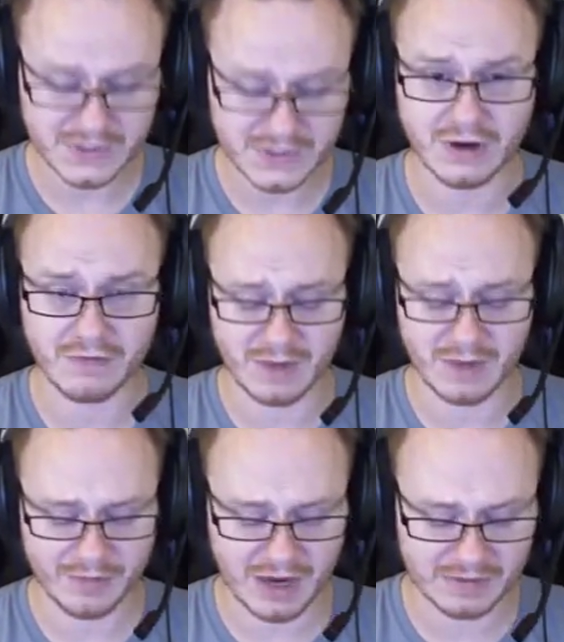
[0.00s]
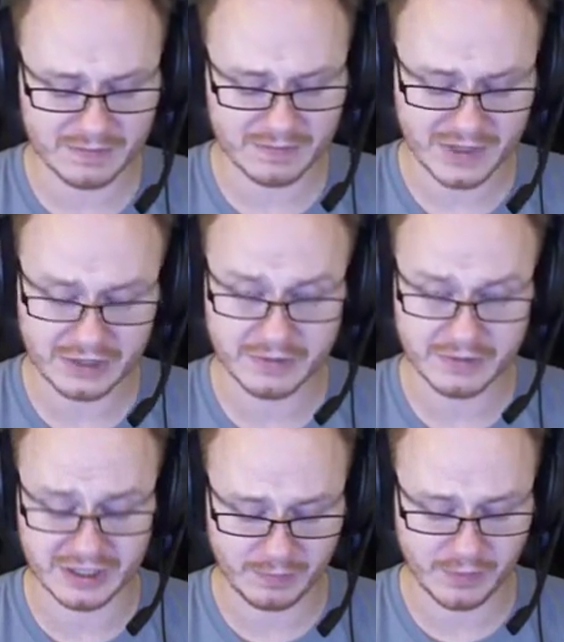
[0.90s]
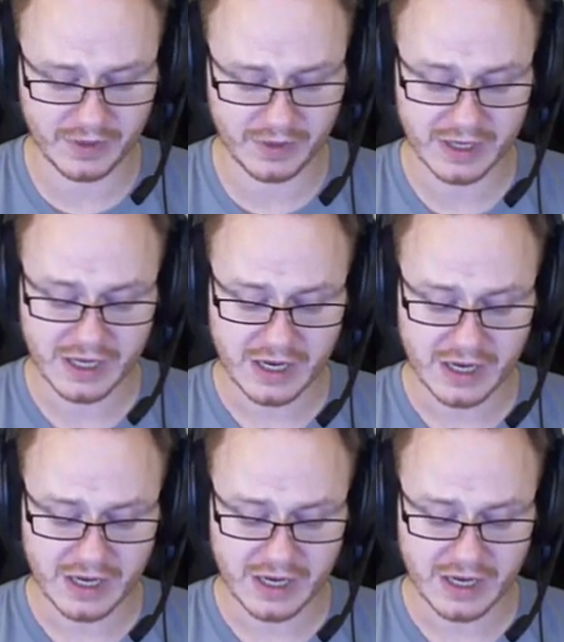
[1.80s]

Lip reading: Solve for my problem, and you end up with